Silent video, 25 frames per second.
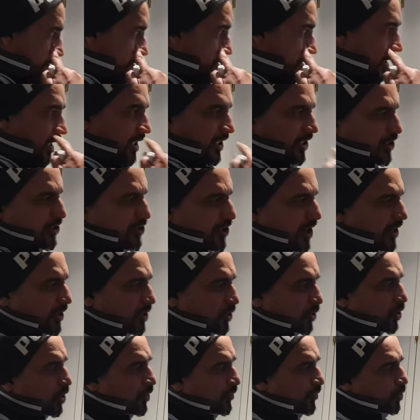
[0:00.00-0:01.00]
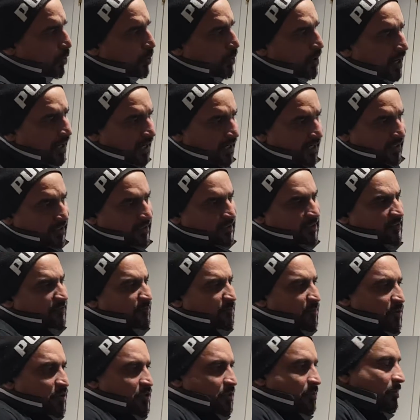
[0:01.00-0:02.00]
I'll try to go for y
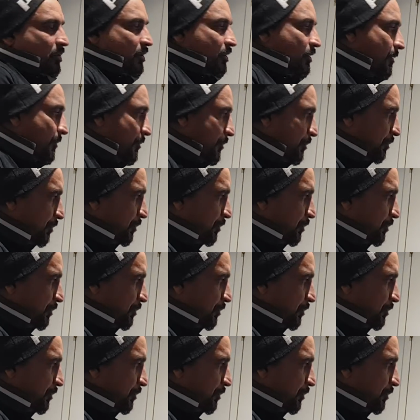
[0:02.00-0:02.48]
if possible.